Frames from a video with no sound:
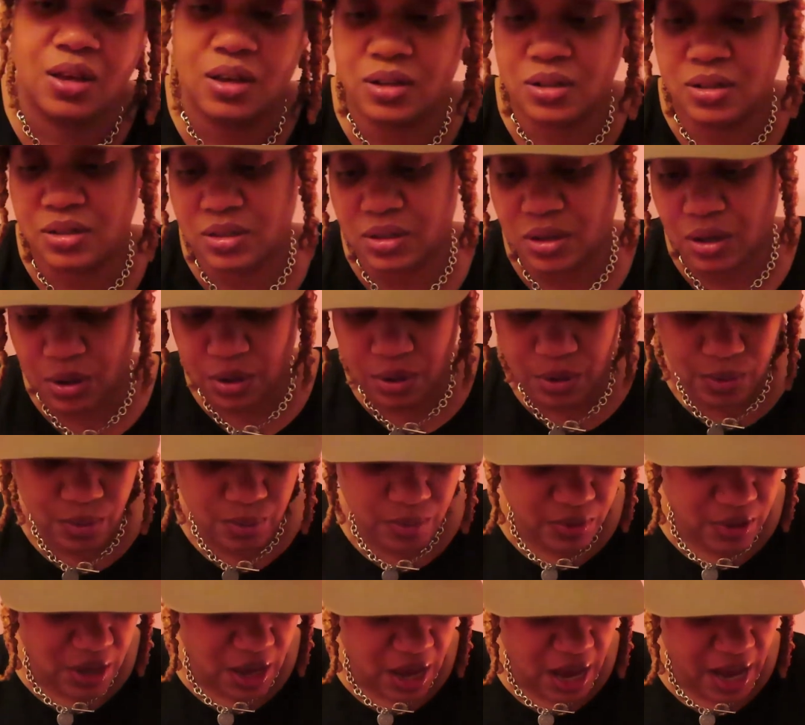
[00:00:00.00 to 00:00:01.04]
So
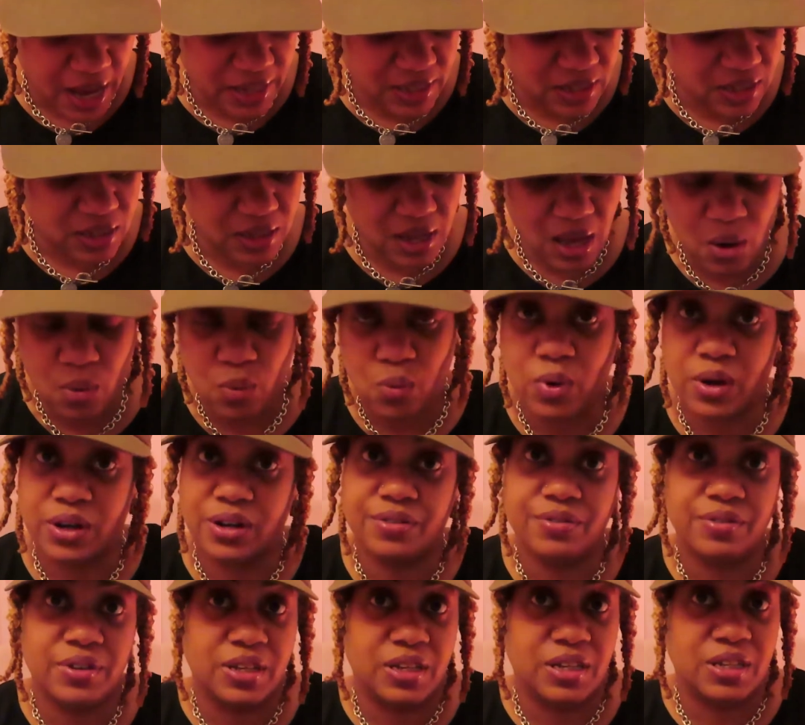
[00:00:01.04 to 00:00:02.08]
yeah, I just got one
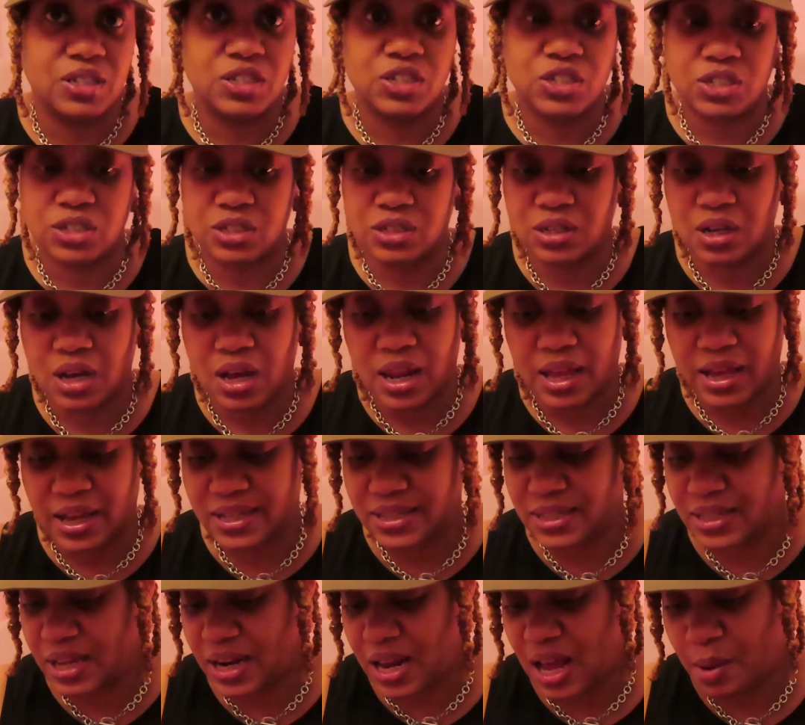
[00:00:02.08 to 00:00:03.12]
of each. Like I
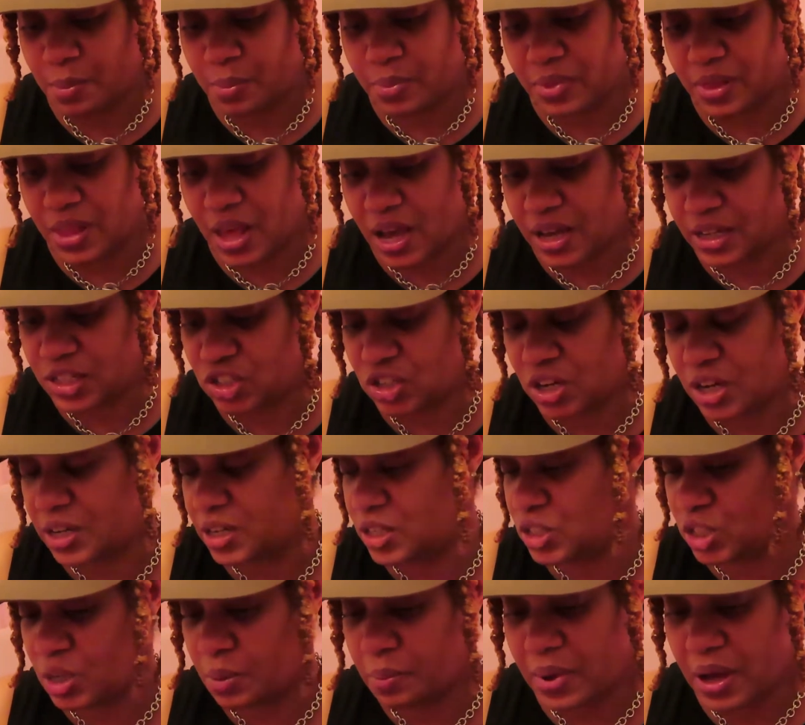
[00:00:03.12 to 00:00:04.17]
said, I'm not trying
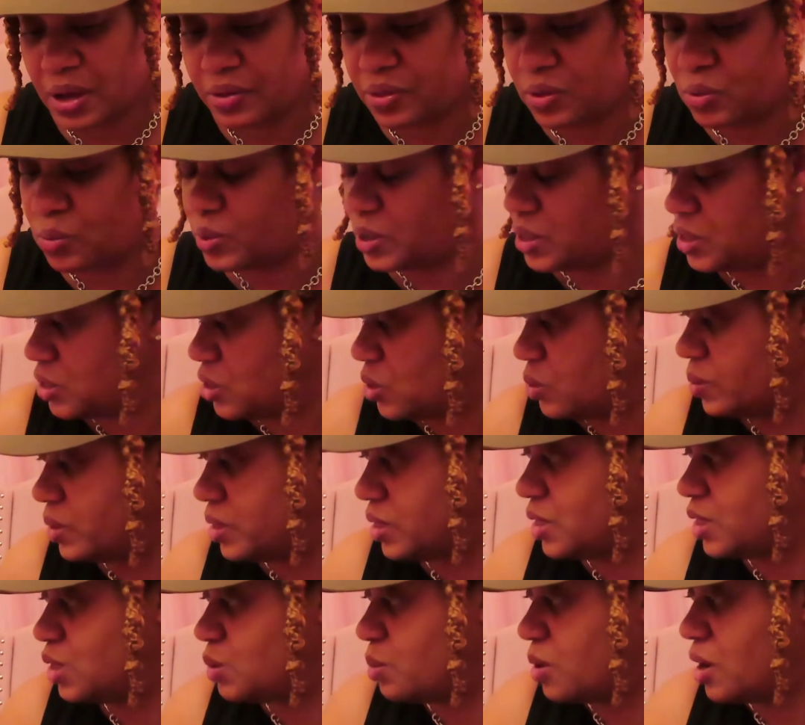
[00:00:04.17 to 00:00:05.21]
to jump out the window with
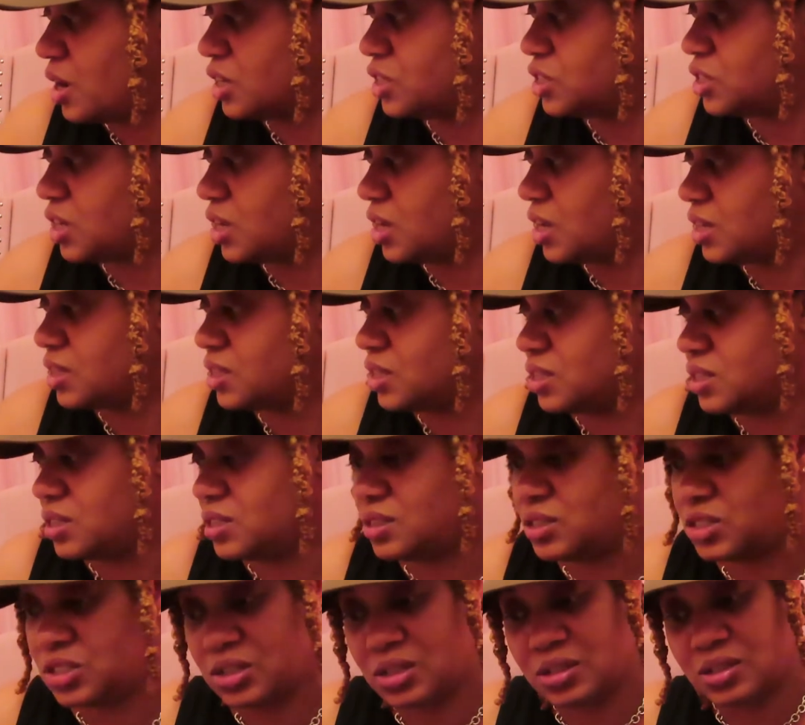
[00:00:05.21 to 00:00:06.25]
this project. This
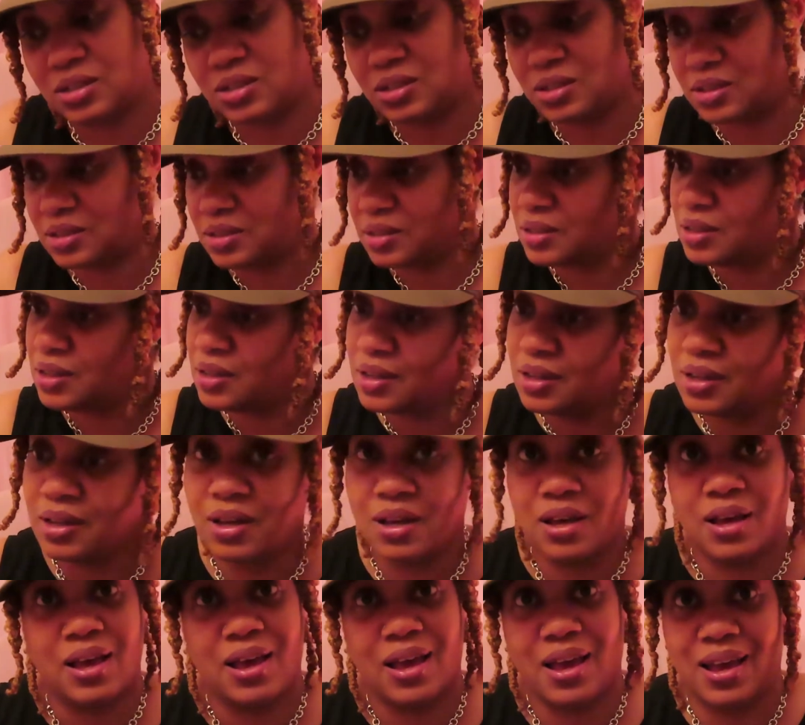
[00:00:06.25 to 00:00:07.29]
is just
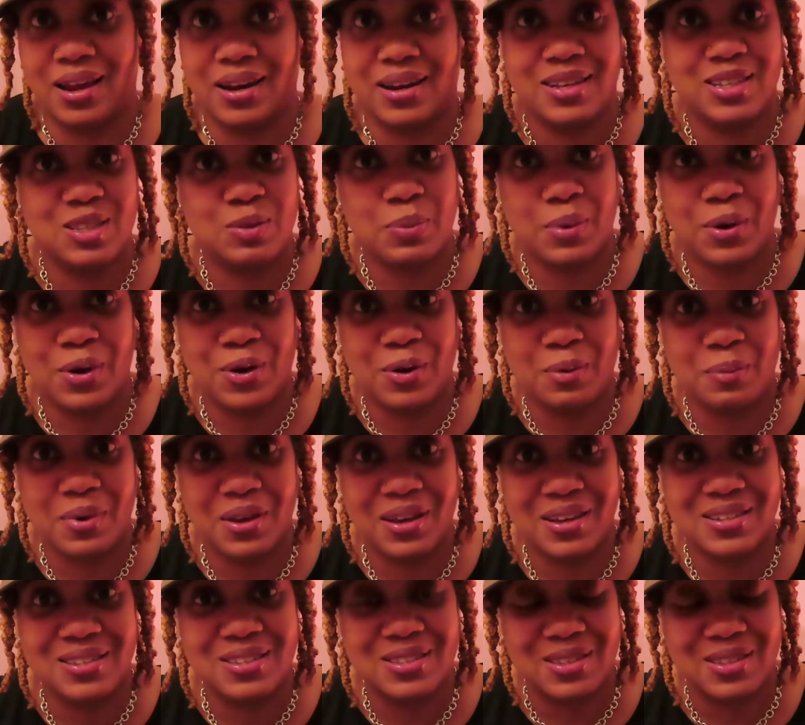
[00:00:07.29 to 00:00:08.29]
an experiment.